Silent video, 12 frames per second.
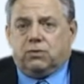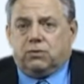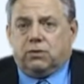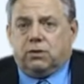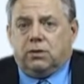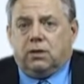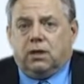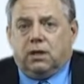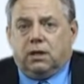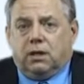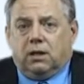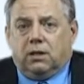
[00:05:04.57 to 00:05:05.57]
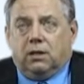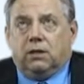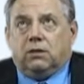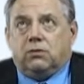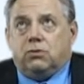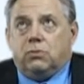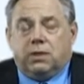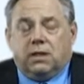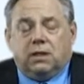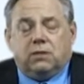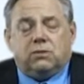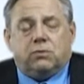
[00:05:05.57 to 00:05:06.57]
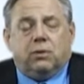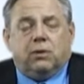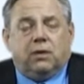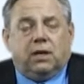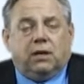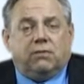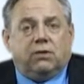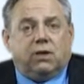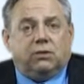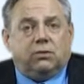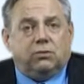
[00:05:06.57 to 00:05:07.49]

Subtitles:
Sawyer, in 2 weekends, we'll have Dr.